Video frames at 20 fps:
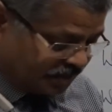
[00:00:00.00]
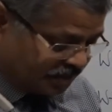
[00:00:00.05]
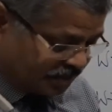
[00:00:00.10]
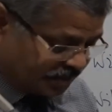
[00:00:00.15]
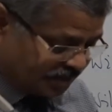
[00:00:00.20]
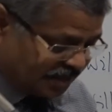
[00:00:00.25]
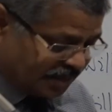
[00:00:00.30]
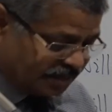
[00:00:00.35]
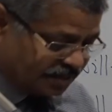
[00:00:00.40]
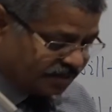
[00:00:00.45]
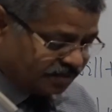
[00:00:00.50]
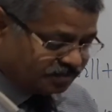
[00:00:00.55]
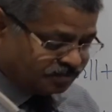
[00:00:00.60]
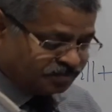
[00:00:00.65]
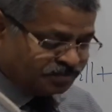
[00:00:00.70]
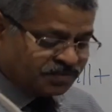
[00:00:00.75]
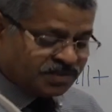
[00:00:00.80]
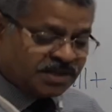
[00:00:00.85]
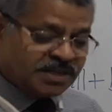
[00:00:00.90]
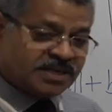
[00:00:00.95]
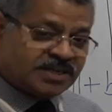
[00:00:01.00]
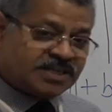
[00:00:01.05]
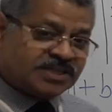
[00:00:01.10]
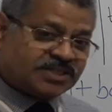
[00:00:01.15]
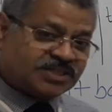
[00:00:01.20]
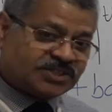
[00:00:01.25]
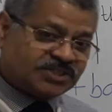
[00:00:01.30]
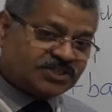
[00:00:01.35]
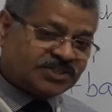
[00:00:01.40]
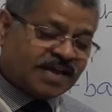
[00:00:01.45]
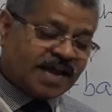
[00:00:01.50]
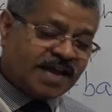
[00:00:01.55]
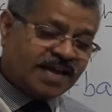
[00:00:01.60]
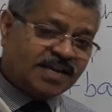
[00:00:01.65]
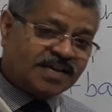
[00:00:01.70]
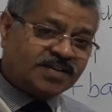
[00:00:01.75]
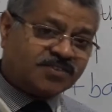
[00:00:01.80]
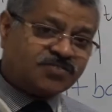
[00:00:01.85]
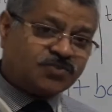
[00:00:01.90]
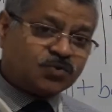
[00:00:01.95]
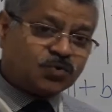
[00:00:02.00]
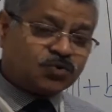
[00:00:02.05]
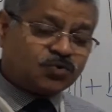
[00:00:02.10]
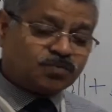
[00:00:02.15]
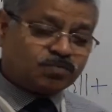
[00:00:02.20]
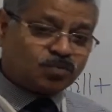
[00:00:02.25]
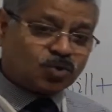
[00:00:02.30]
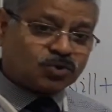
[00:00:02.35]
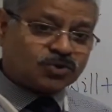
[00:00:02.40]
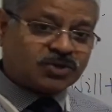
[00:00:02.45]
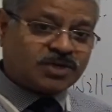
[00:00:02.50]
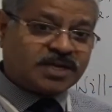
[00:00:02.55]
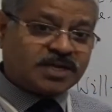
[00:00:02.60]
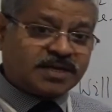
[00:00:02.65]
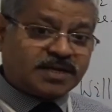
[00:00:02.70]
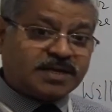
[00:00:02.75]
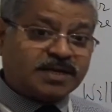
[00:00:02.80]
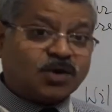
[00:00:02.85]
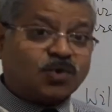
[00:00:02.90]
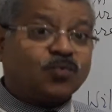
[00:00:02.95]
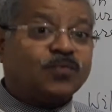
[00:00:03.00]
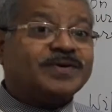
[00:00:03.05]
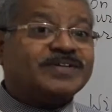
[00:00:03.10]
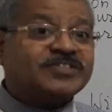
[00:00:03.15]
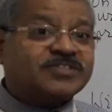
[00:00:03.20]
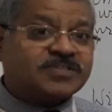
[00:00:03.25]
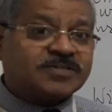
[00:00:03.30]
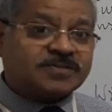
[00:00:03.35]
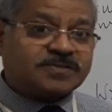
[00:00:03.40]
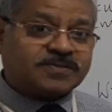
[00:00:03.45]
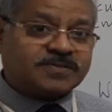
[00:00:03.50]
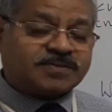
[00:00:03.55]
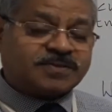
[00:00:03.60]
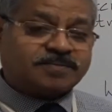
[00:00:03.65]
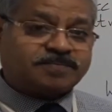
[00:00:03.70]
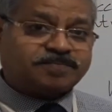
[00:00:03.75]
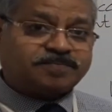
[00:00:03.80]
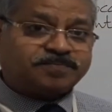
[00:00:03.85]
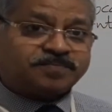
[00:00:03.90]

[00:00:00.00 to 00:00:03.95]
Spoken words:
Then shall is used mostly in questions.